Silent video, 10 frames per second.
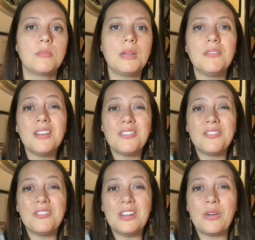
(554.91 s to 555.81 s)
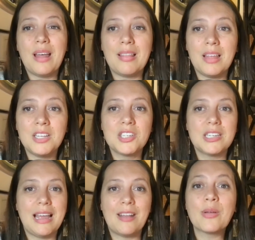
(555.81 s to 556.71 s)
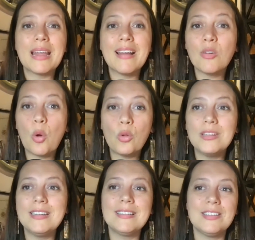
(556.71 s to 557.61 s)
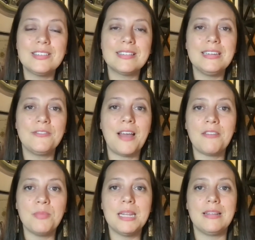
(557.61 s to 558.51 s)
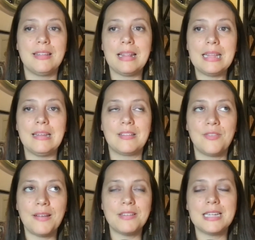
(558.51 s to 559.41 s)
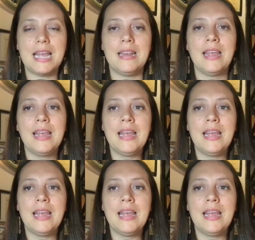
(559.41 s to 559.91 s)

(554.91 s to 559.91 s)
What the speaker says: But even if, at lunch, I don't care how cold it is, you just need 5 minutes at least, 5 to 10.